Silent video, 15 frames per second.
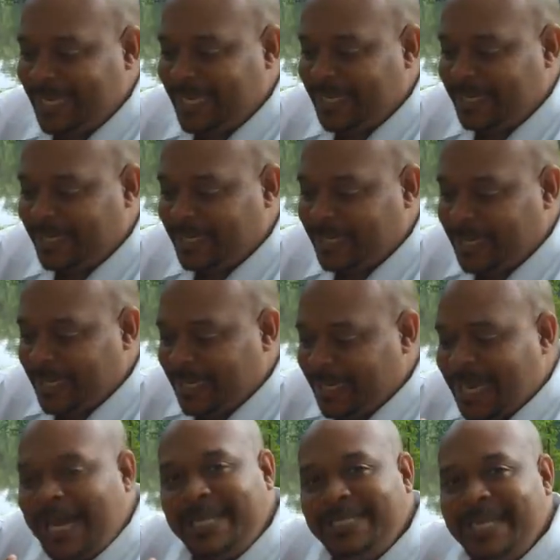in the
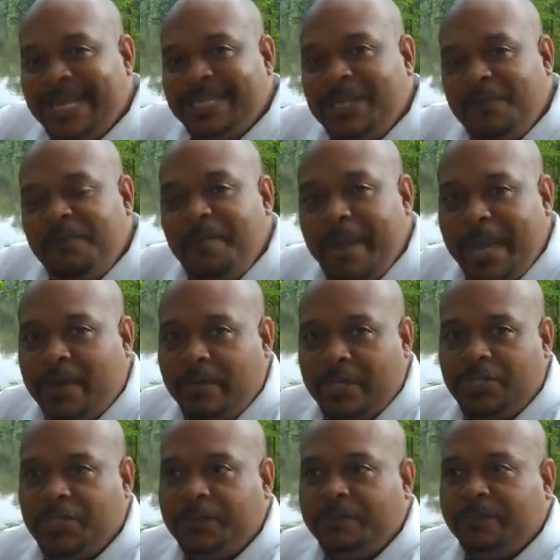context of
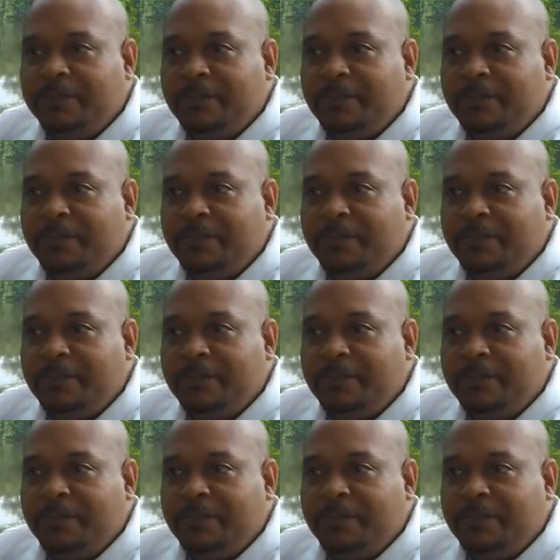marriage,